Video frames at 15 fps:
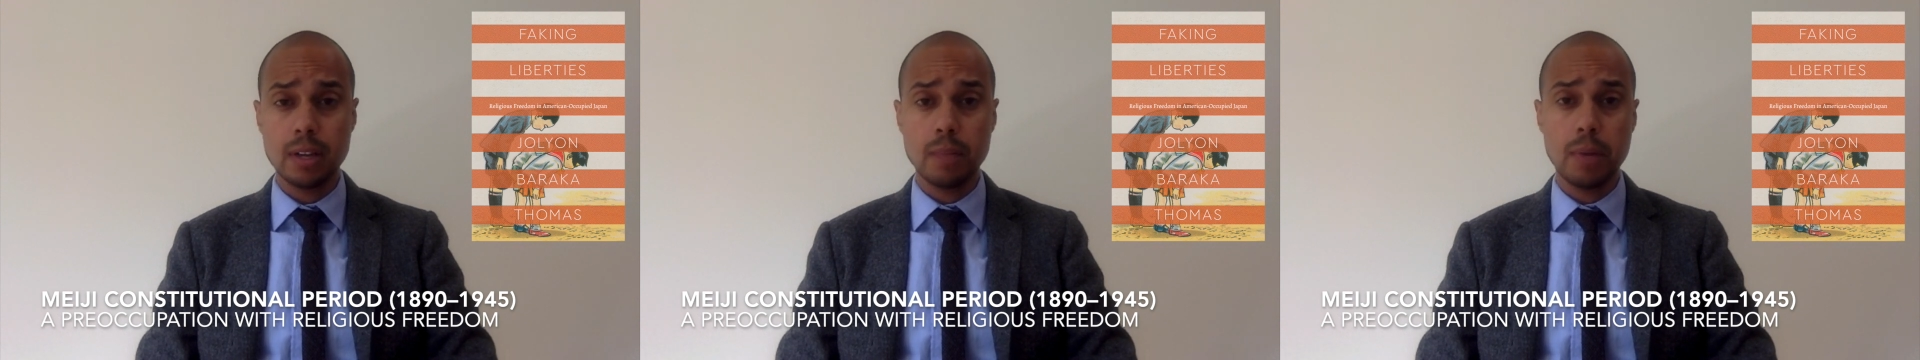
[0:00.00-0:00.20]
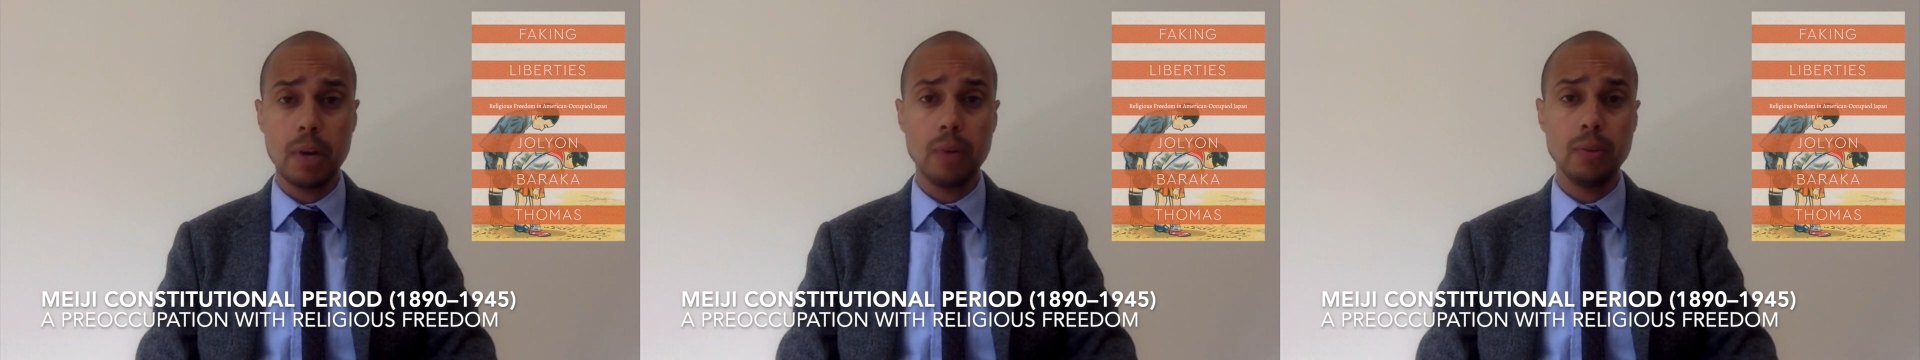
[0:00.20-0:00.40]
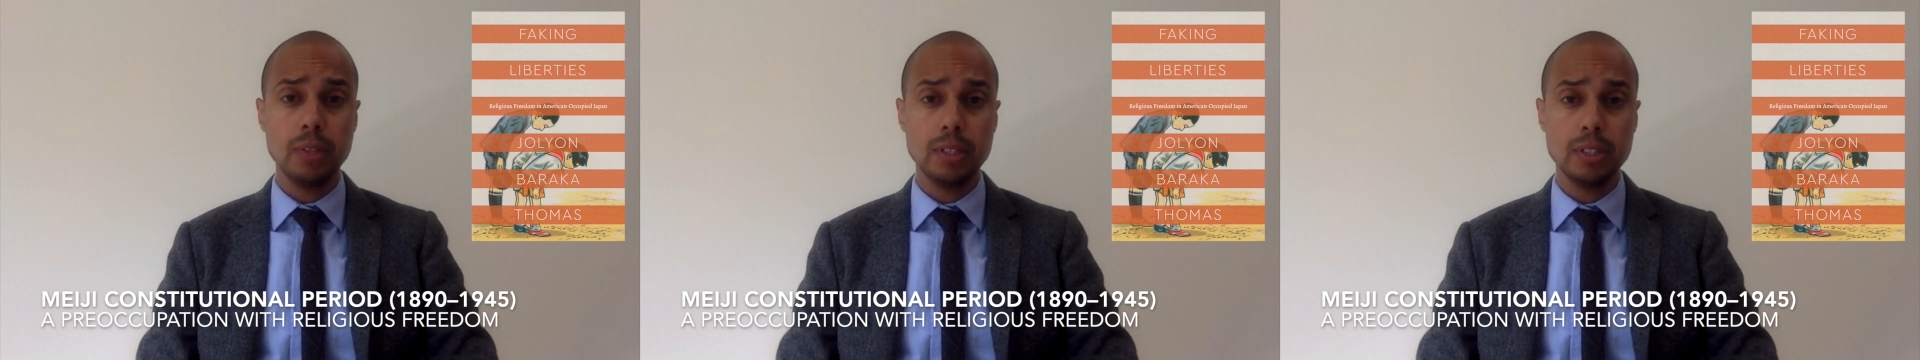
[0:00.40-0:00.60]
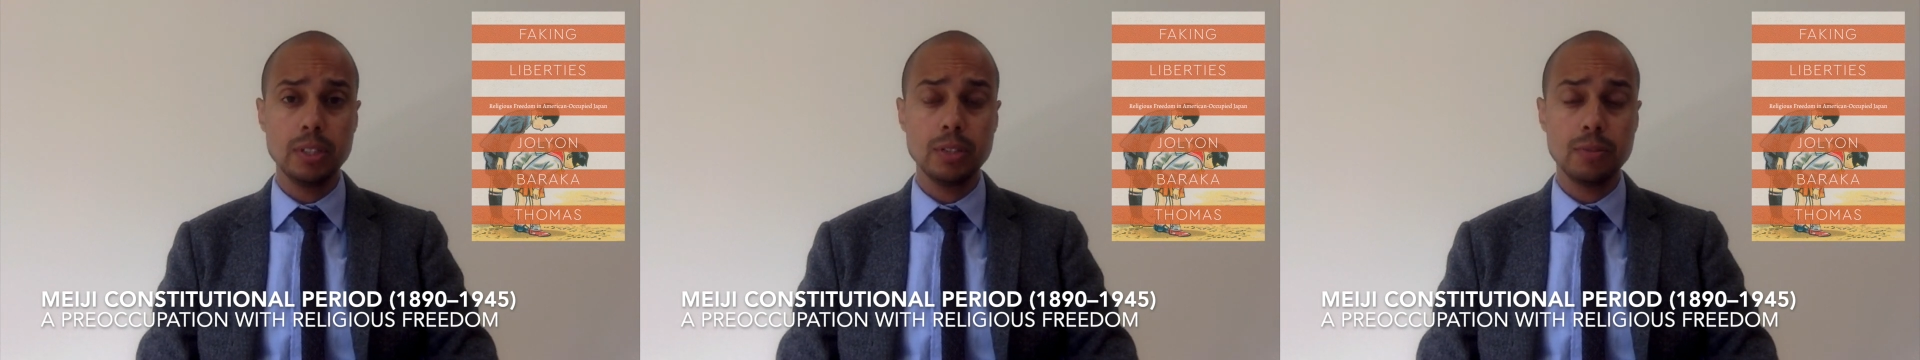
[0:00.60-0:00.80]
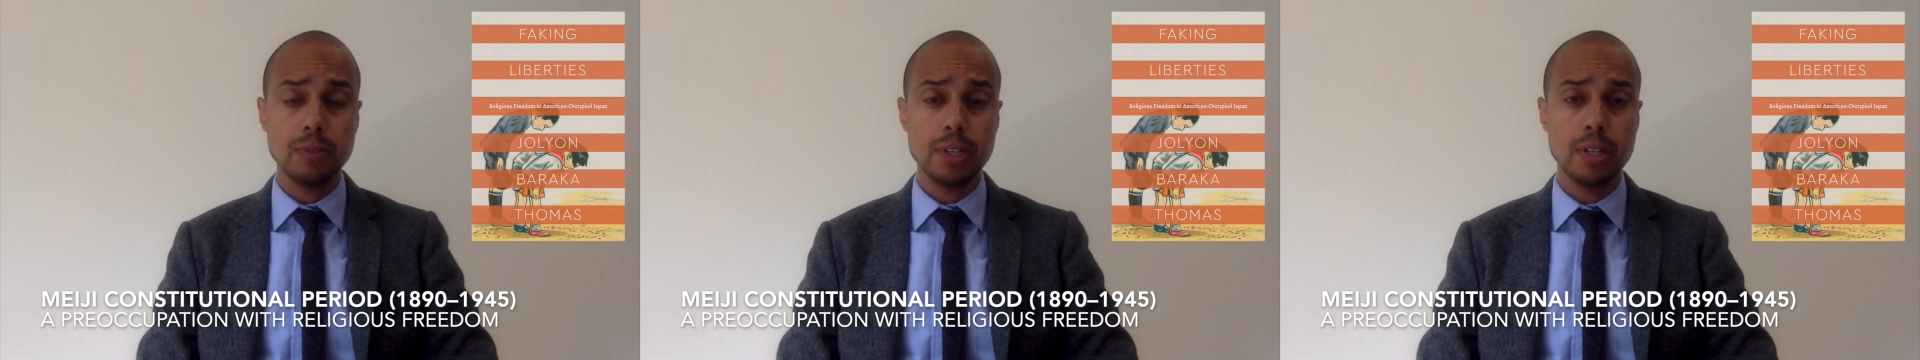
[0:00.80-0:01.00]
about
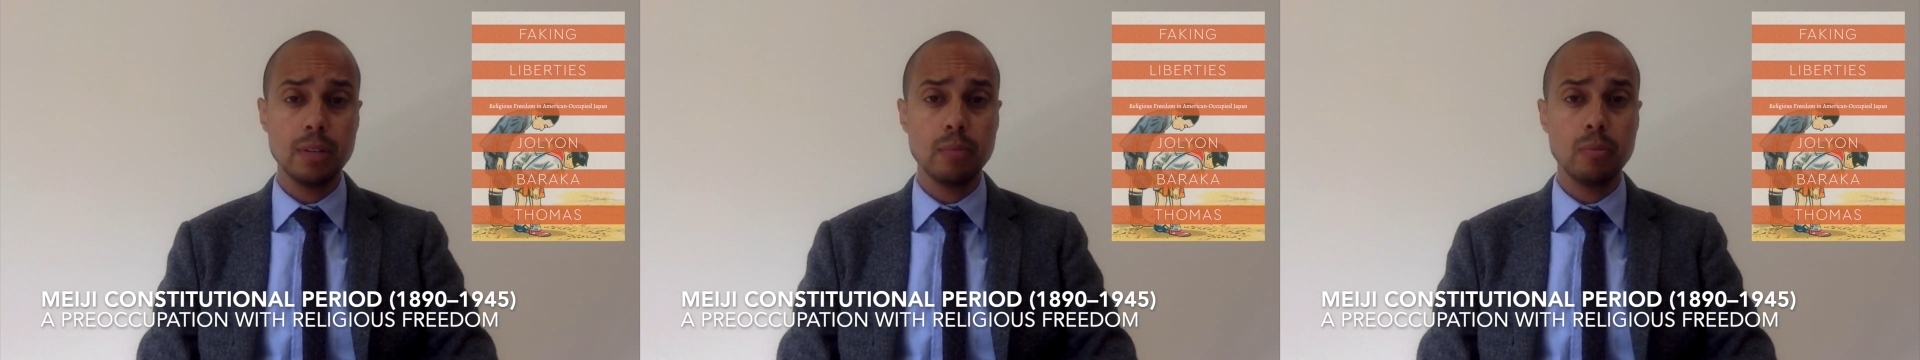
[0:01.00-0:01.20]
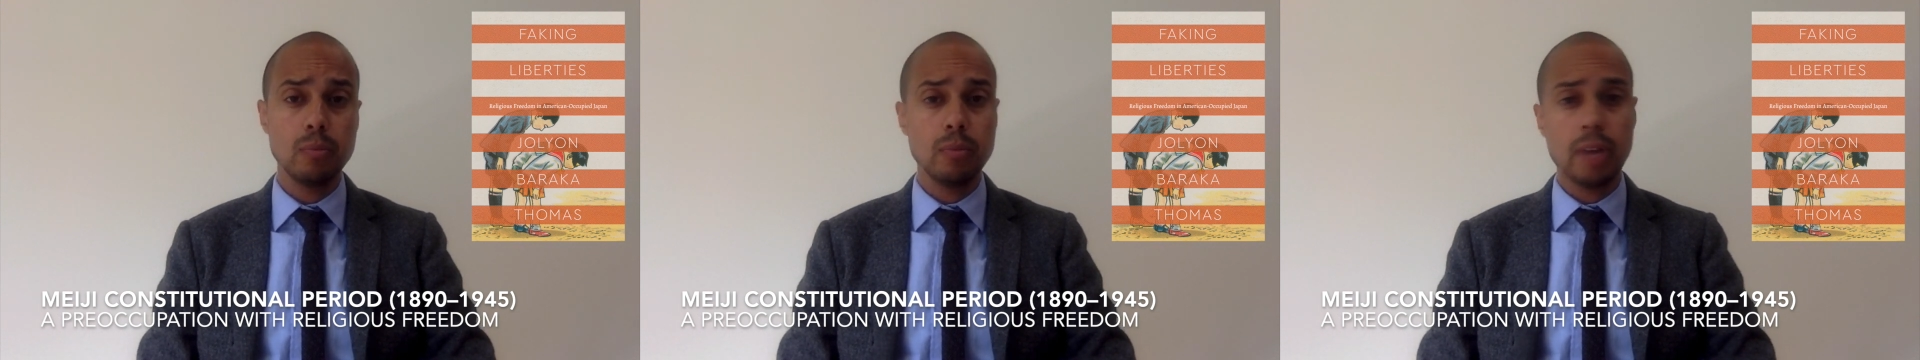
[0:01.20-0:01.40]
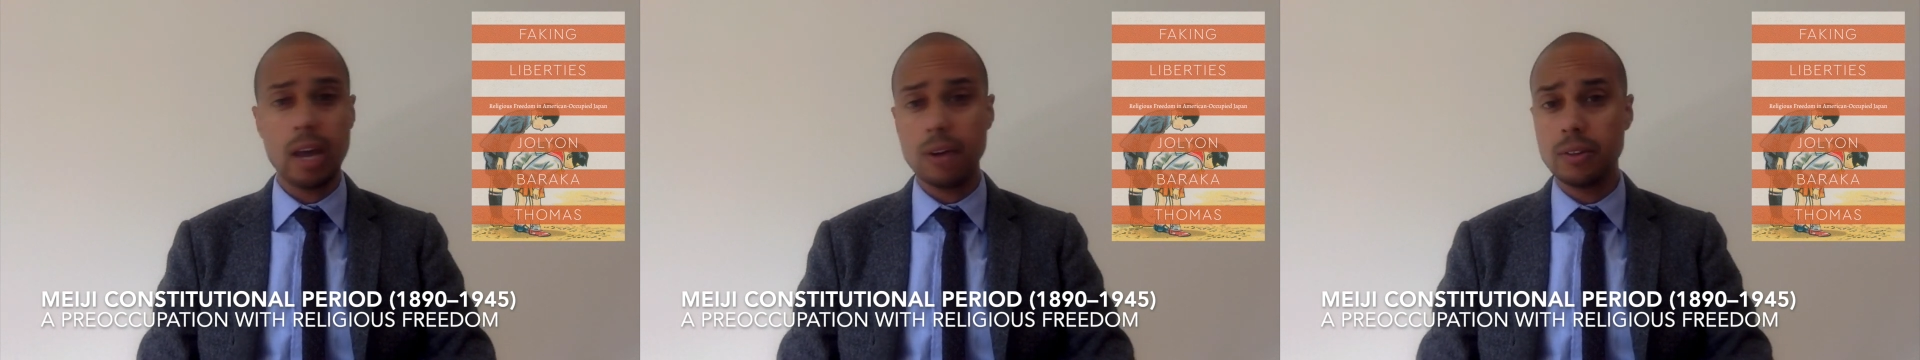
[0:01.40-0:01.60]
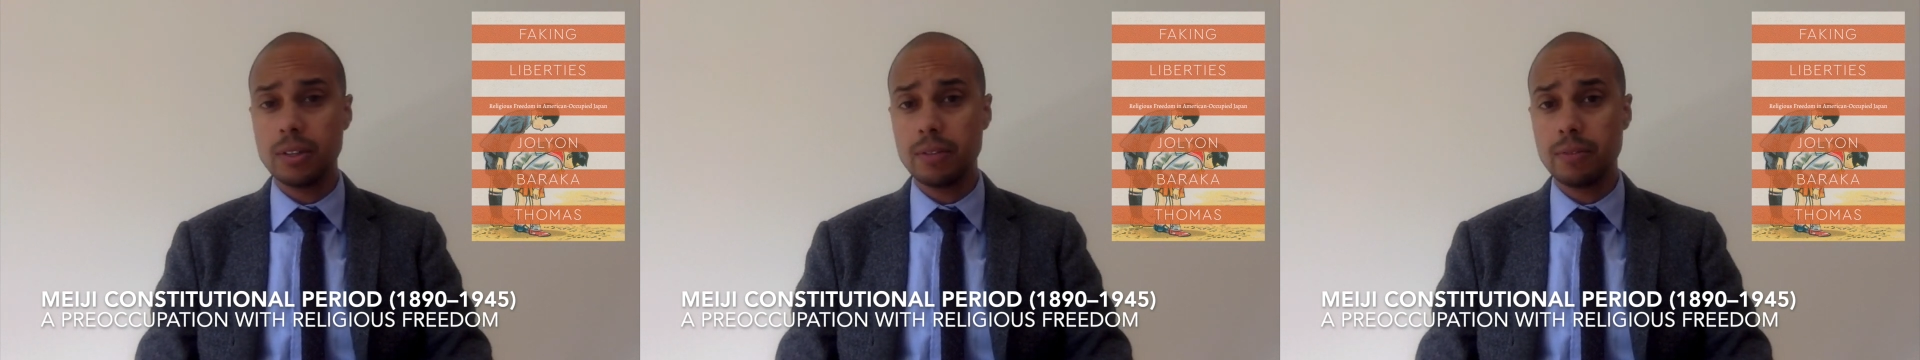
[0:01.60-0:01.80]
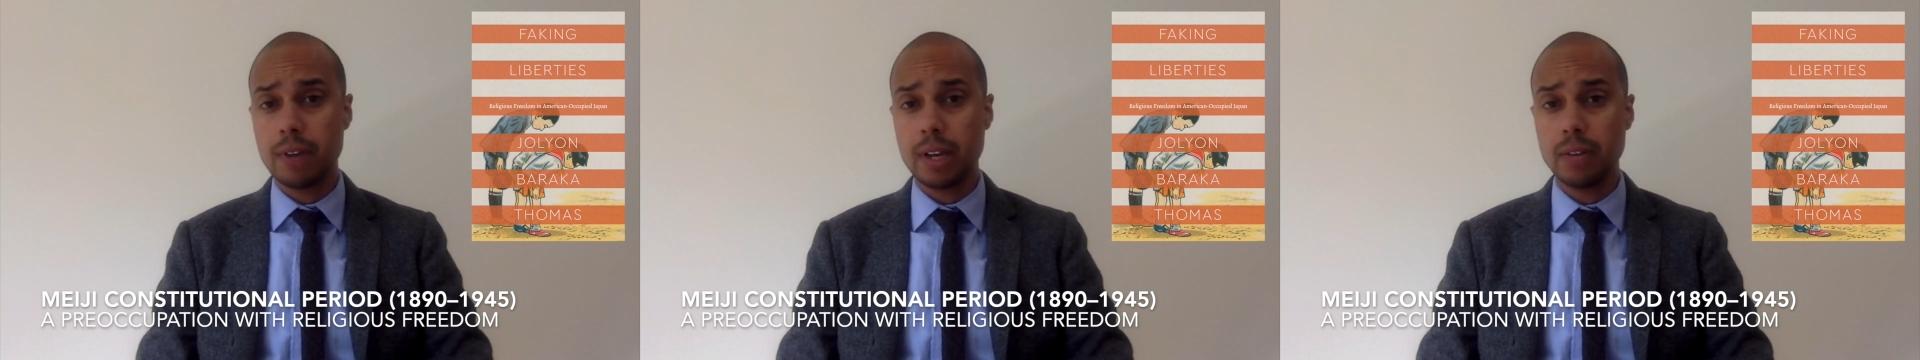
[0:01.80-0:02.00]
religious freedom, how to
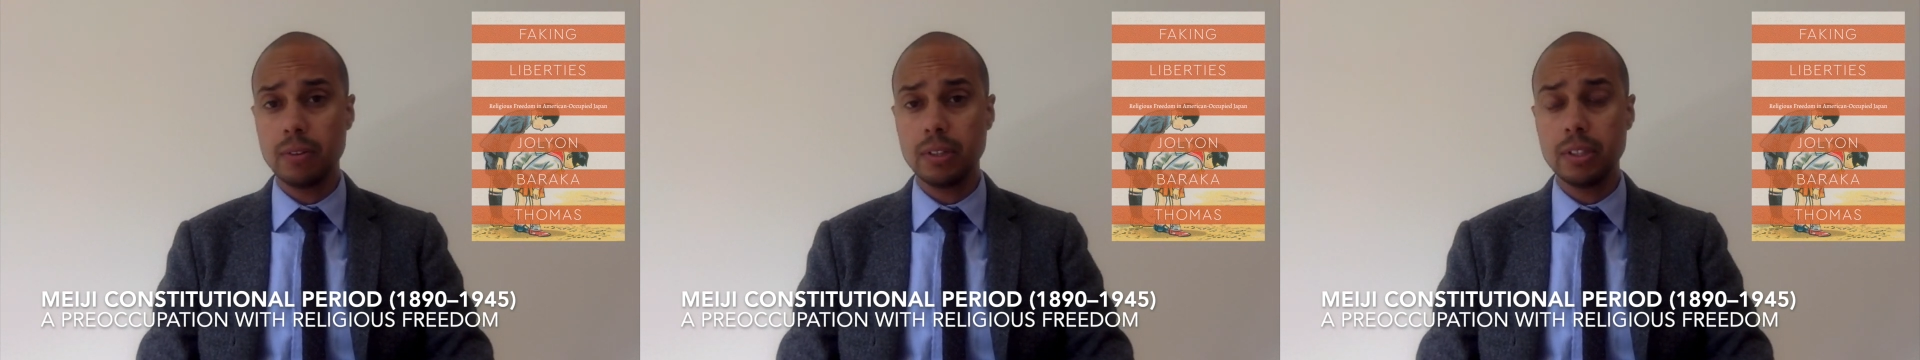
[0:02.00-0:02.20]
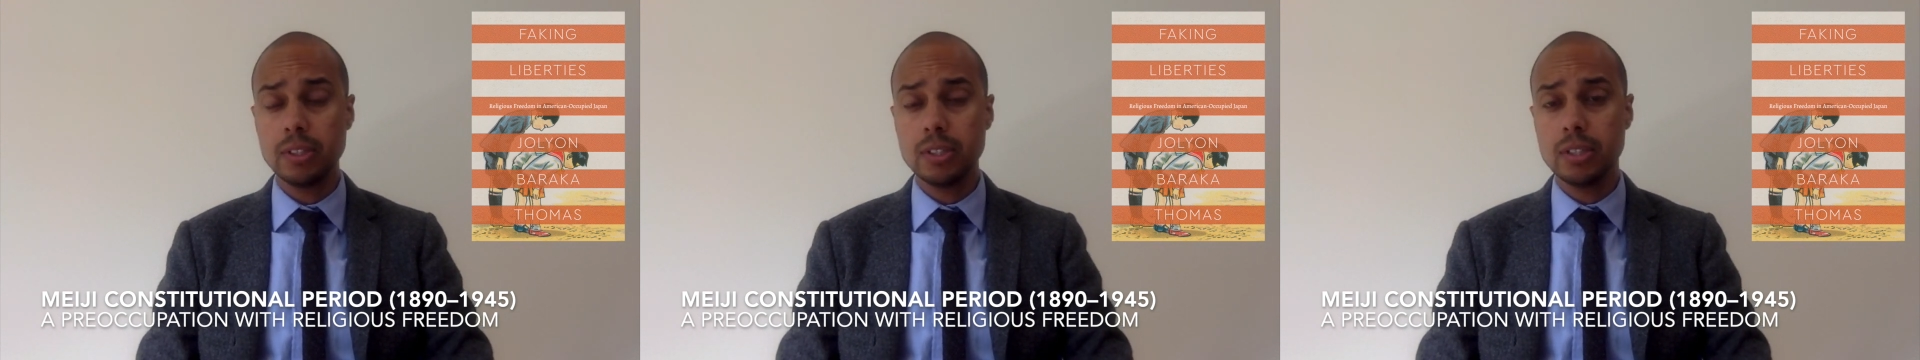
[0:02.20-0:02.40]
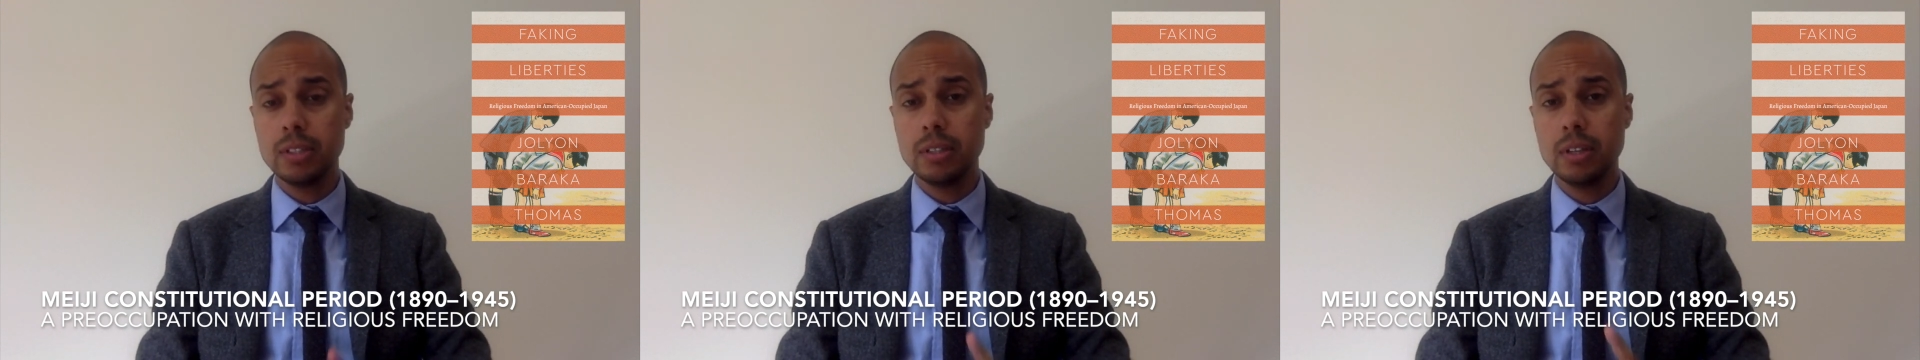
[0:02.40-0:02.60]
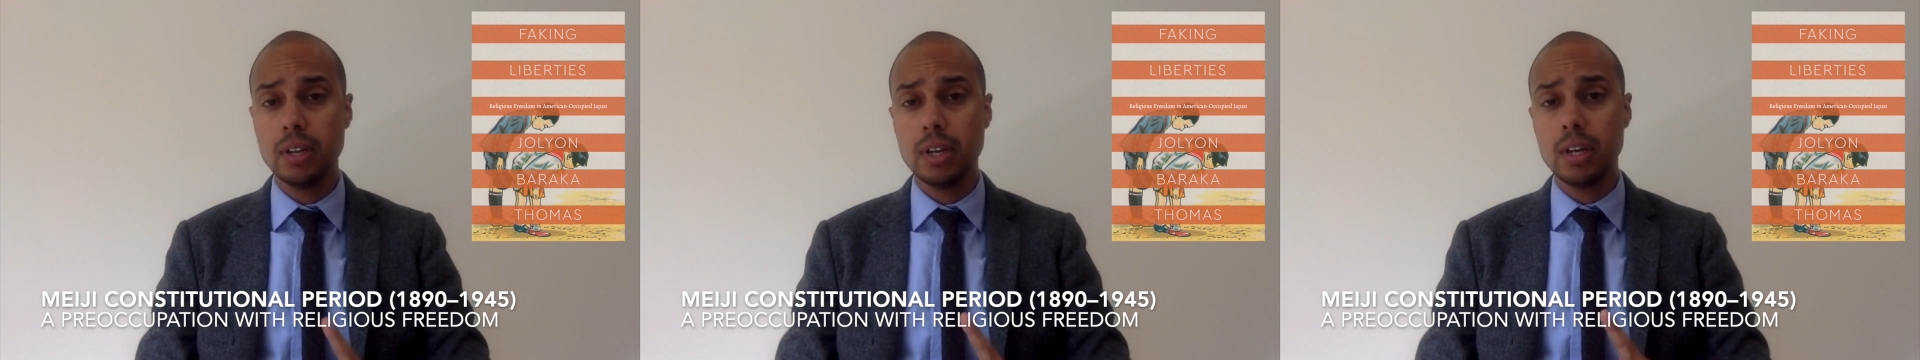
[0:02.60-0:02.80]
define religion,